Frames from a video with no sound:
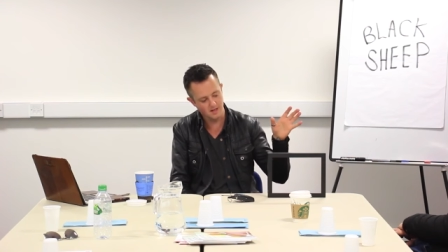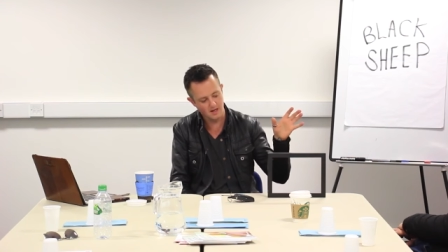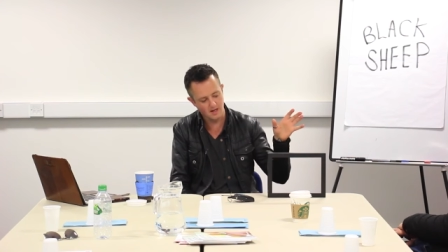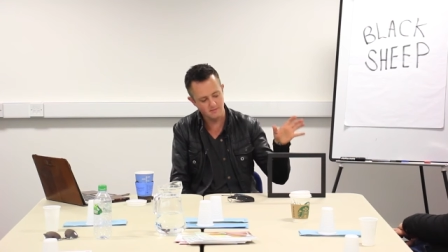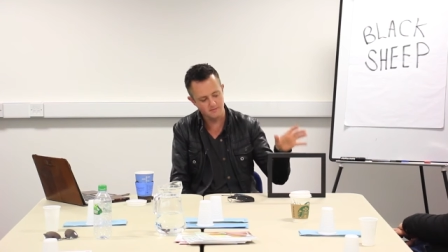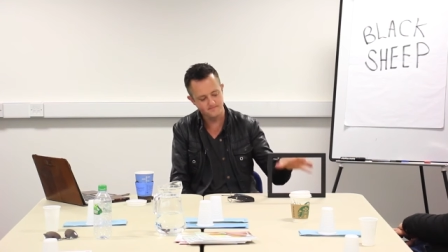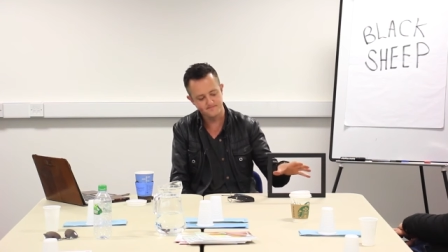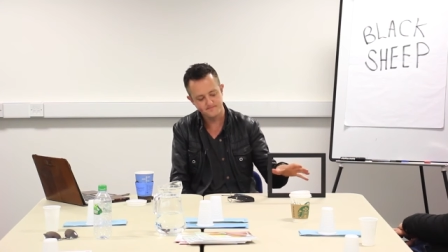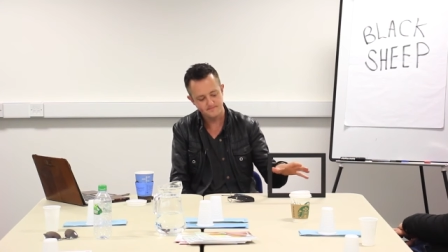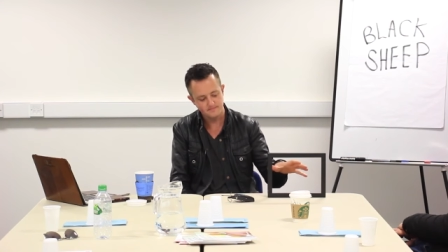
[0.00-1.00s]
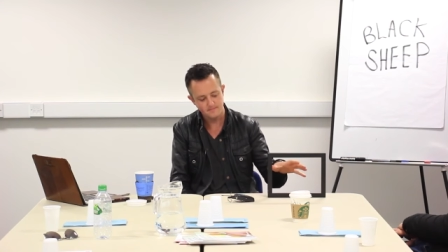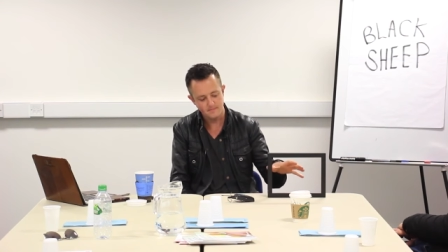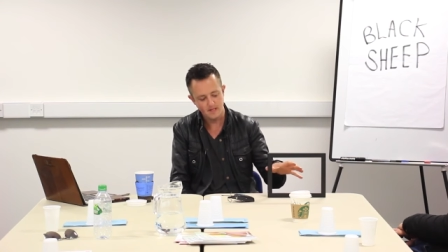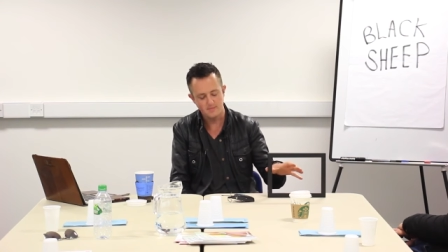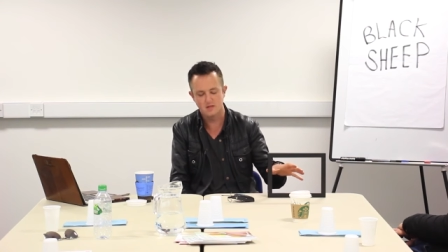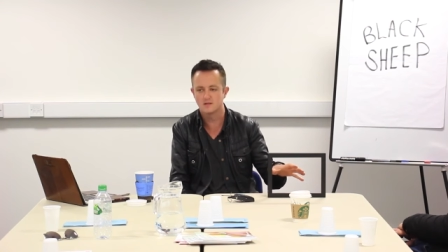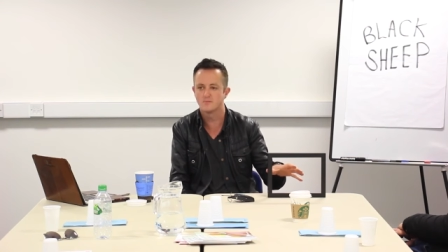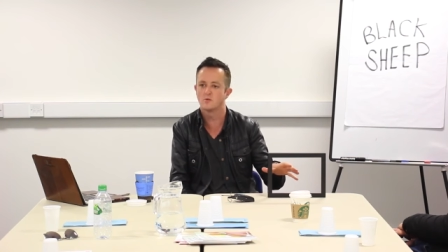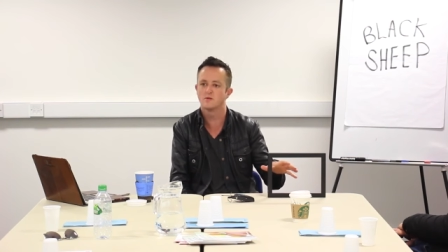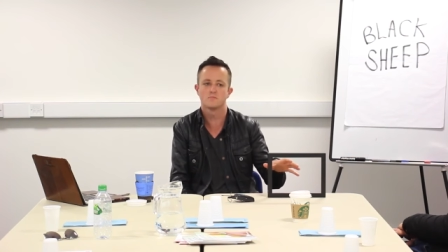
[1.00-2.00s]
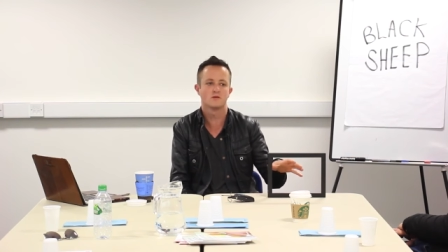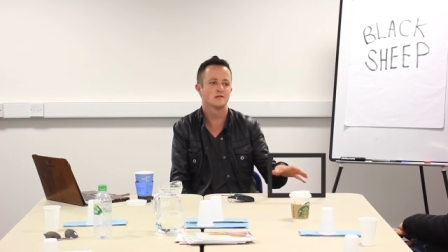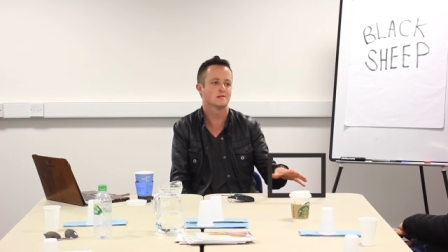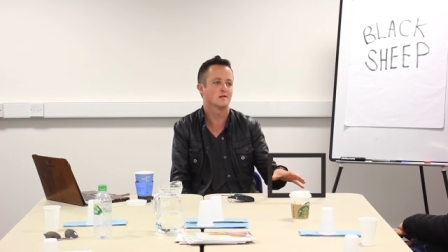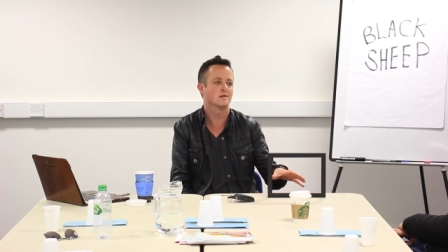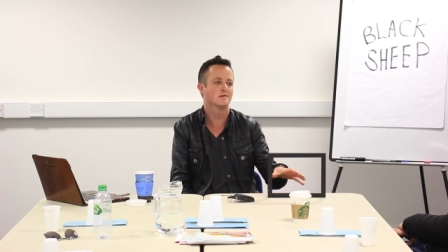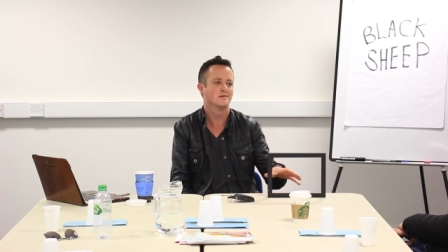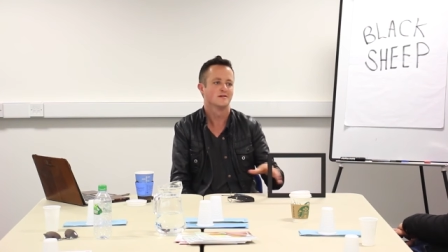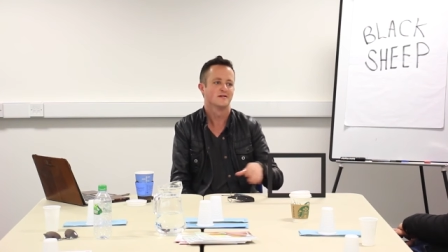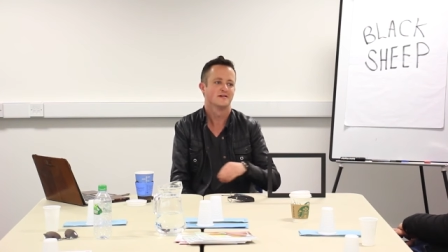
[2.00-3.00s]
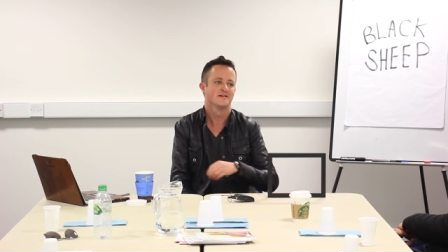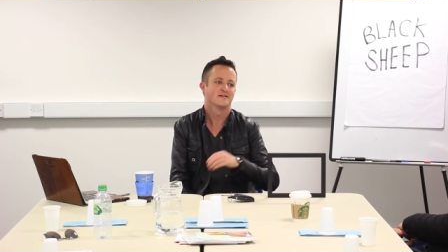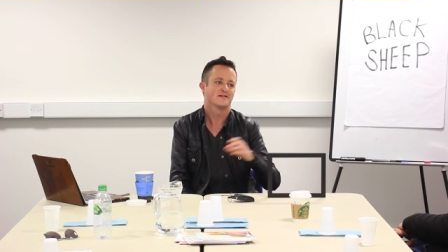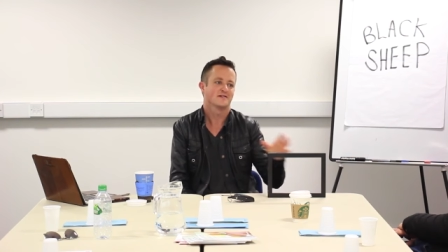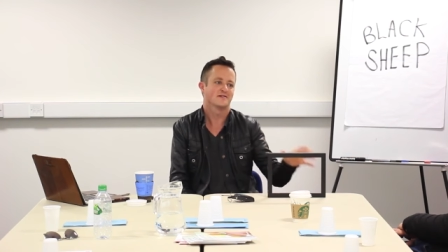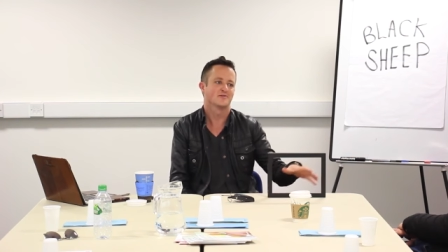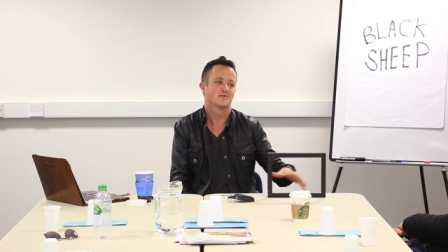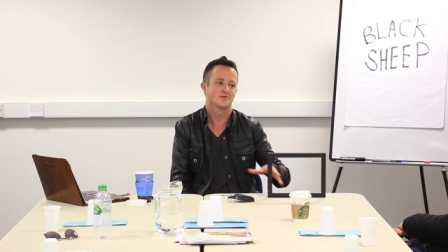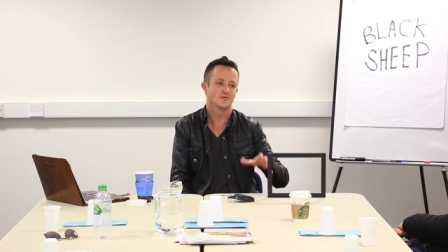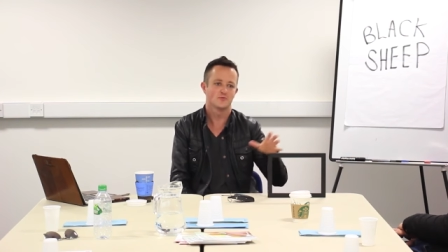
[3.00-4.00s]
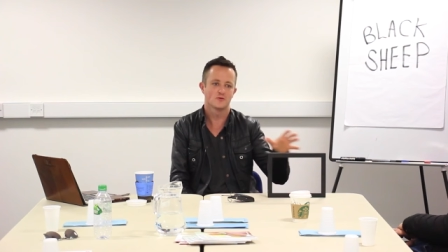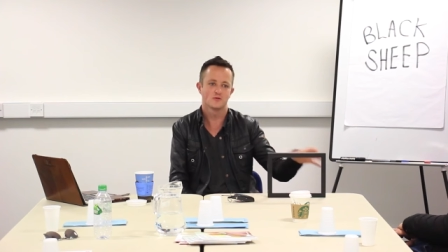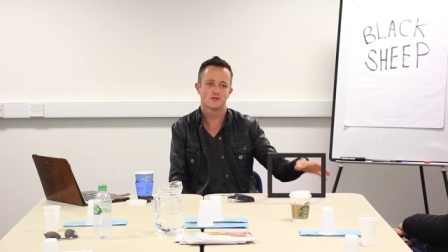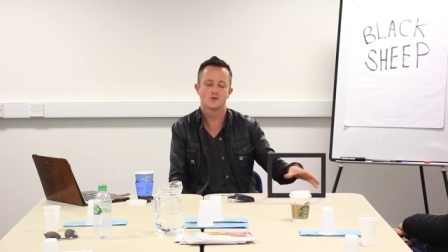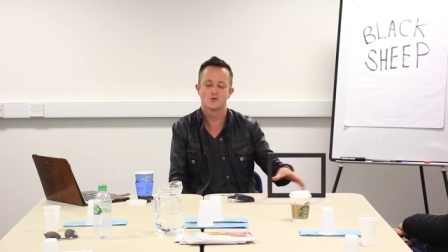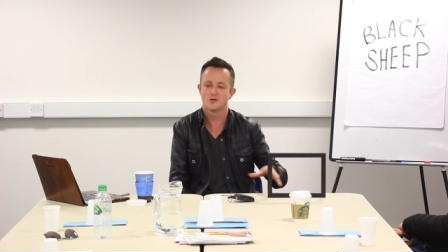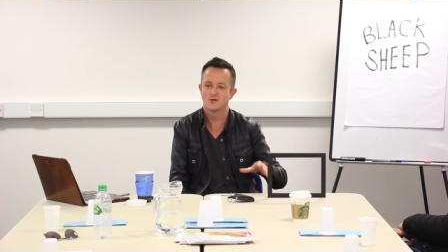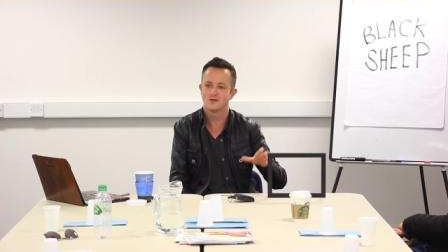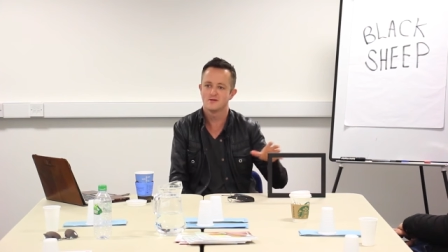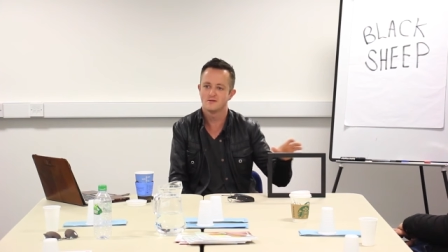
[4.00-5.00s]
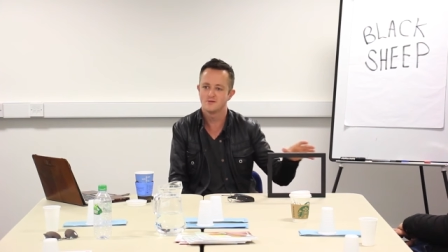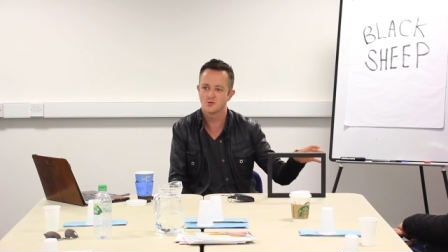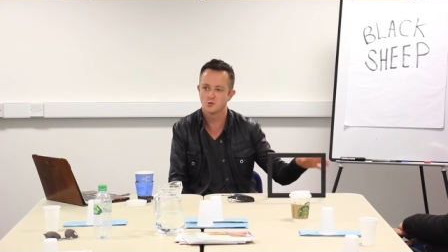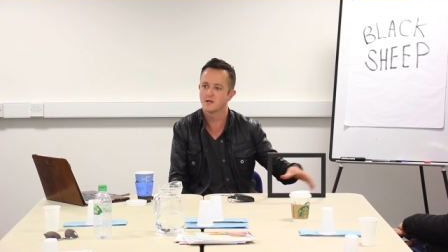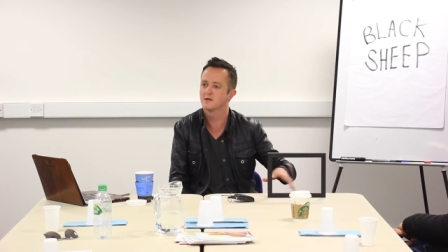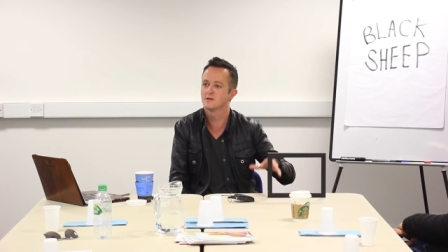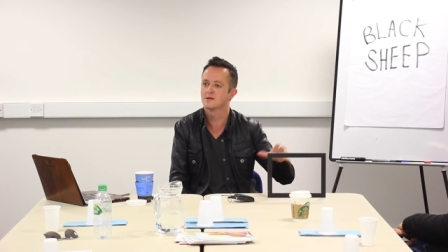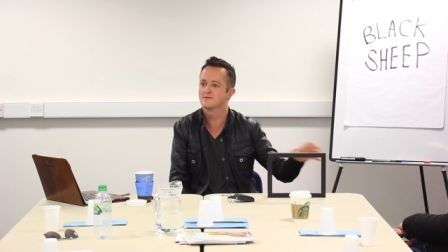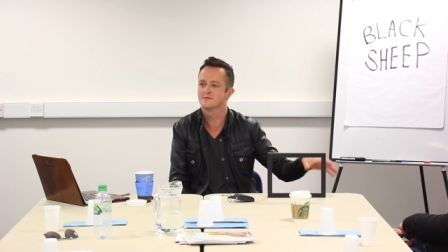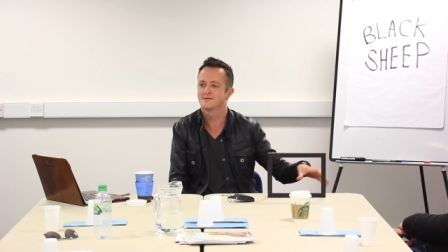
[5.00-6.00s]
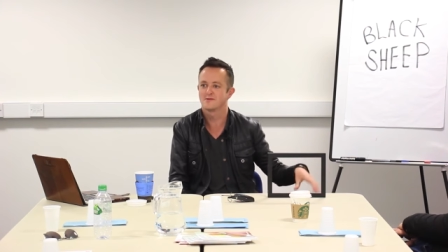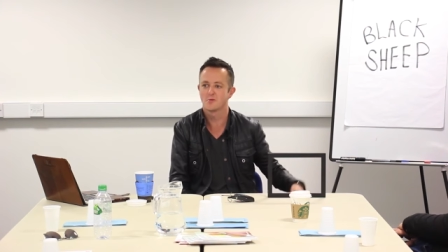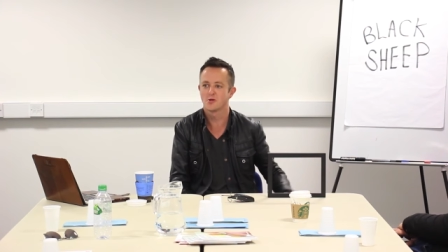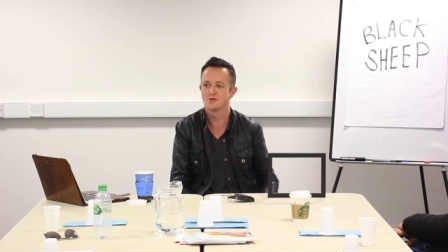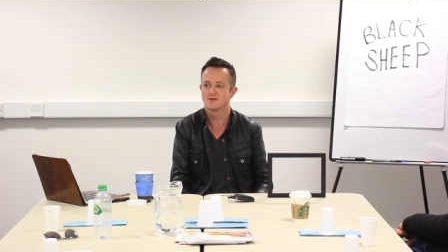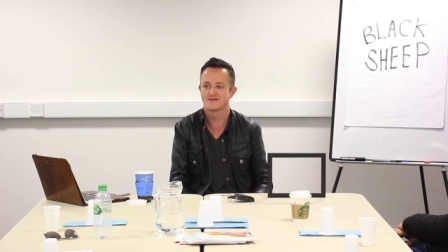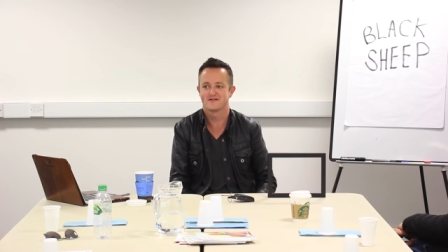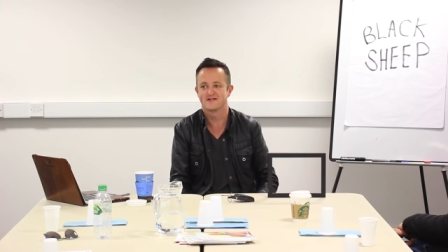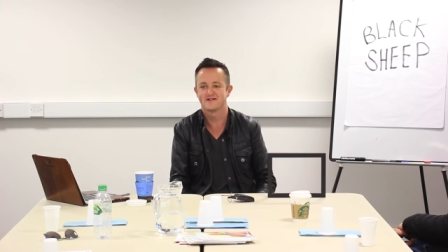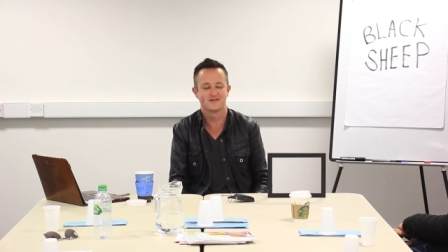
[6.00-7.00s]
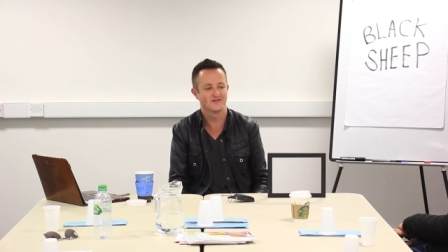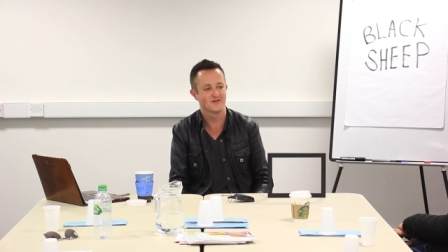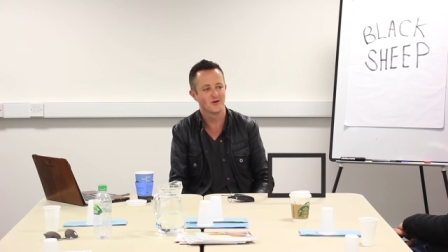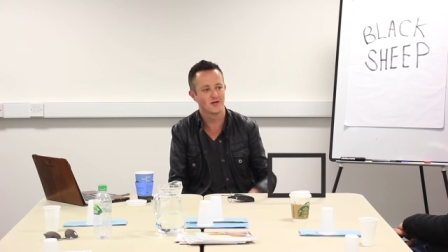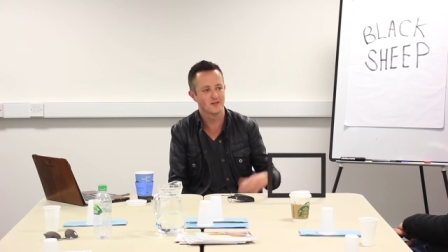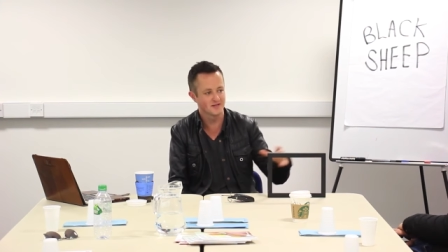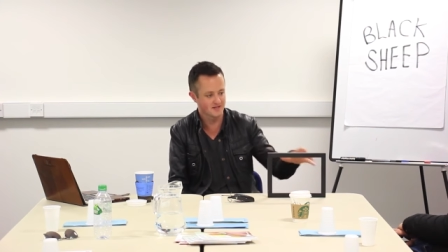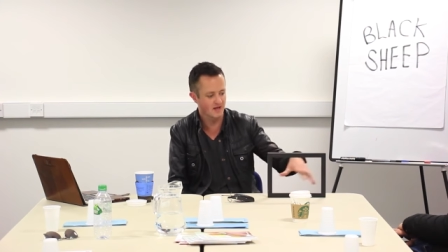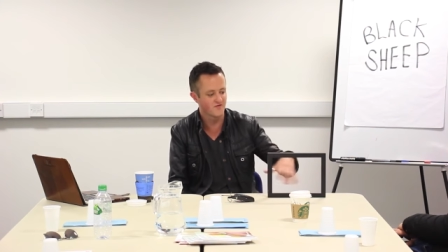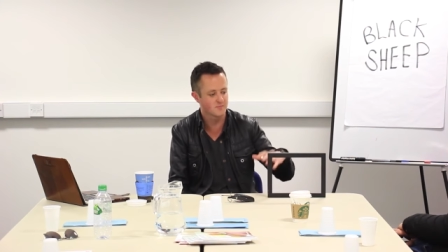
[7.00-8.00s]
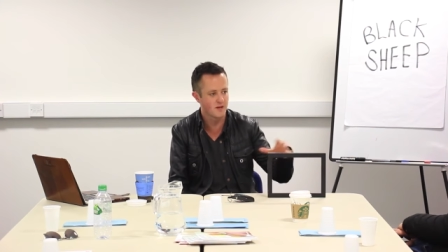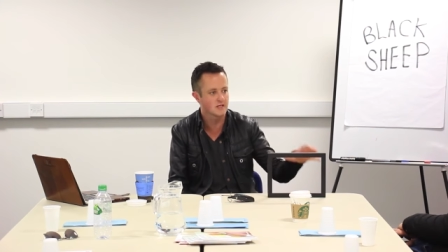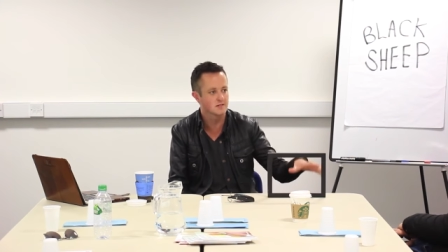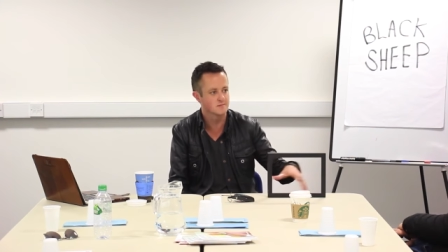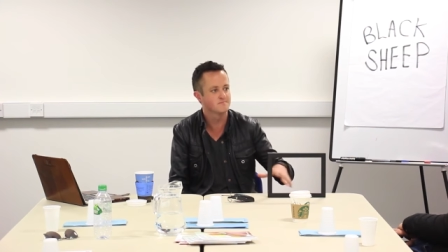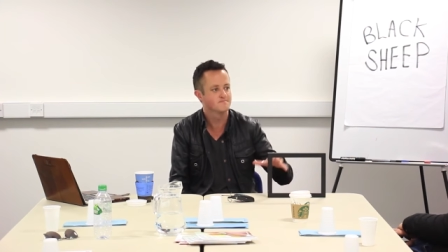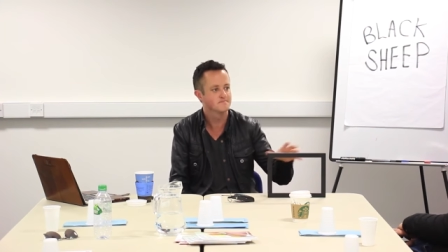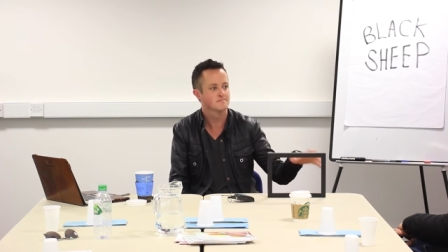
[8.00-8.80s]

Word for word: Um, because I'm not being PC, because you know you're what, what do they call it online? You're triggering some girls. I don't know. You're not in the safe space.